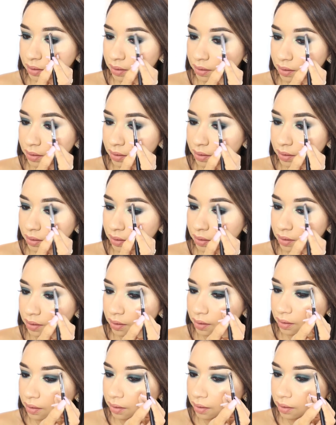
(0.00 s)

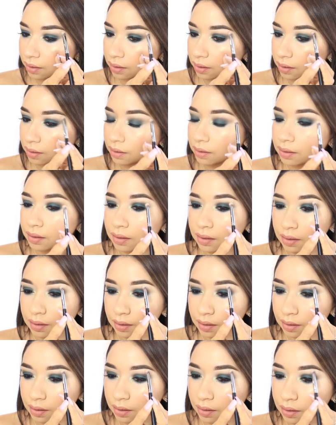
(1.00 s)

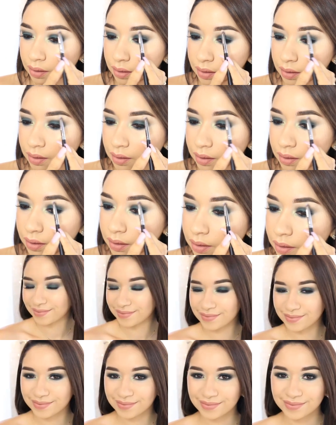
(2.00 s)

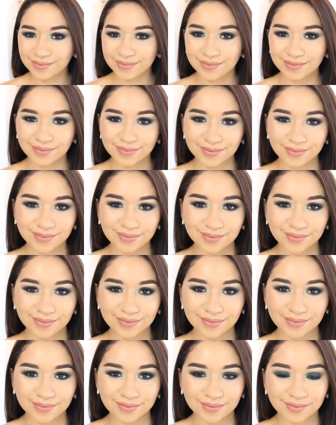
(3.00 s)

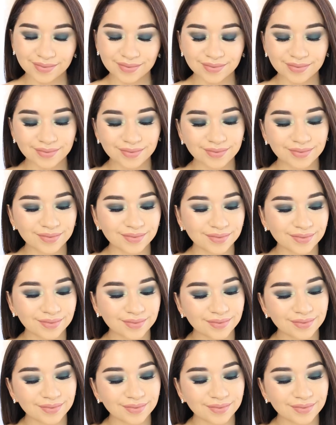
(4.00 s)
(silence)